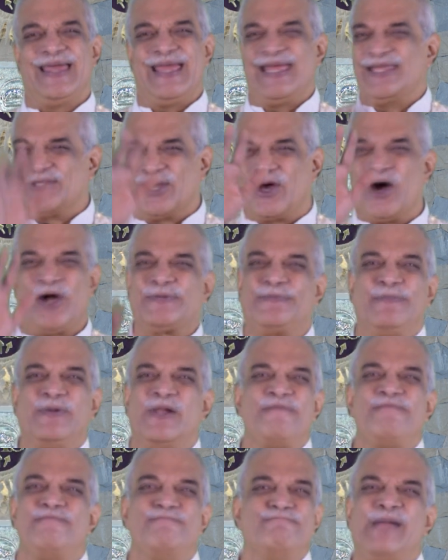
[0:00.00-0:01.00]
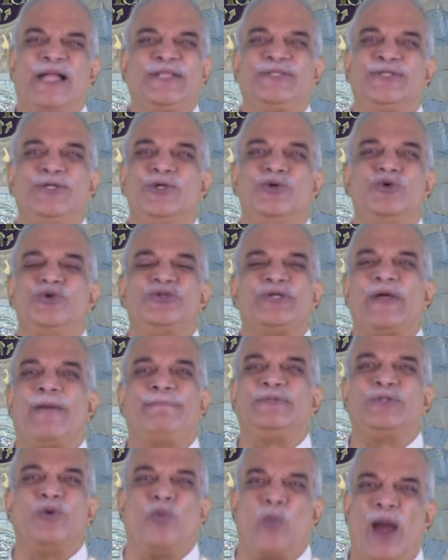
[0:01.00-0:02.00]
In the Gospel of Matthew
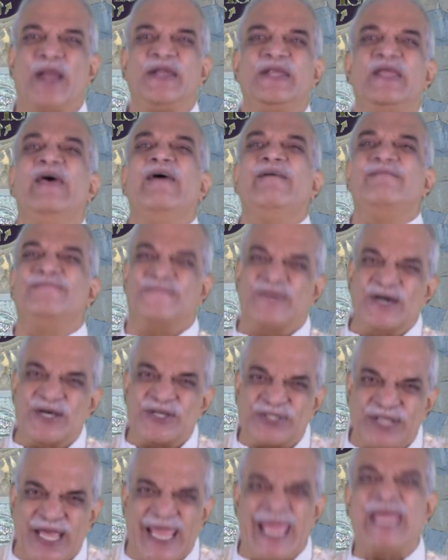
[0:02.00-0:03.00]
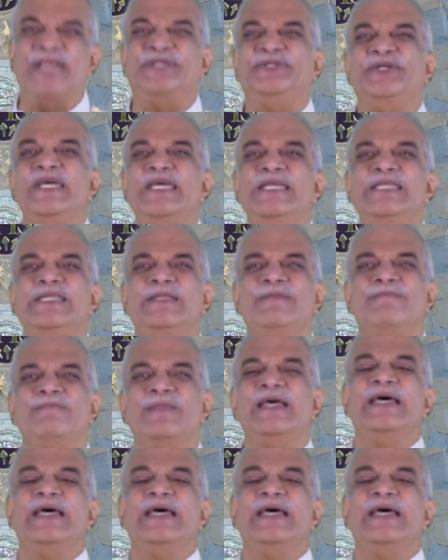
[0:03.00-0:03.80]
chapter 1 verse 18